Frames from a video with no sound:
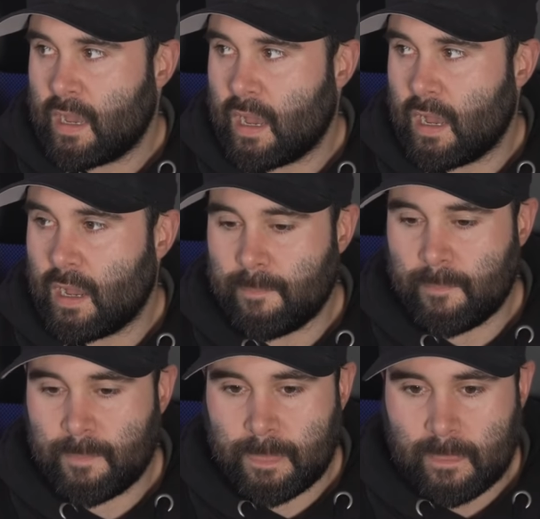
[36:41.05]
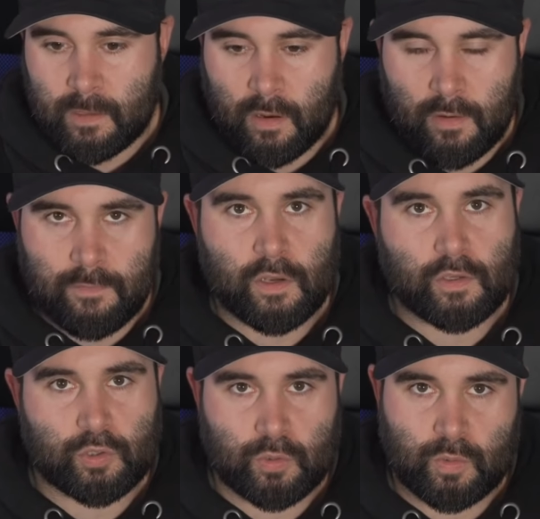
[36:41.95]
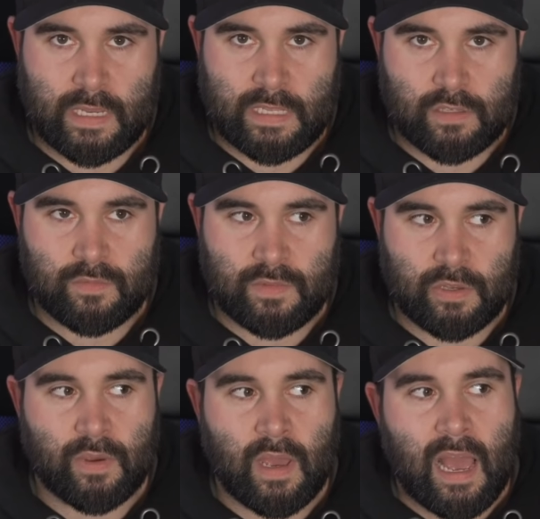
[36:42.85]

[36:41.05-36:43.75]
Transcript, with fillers: you know, a virtual interview,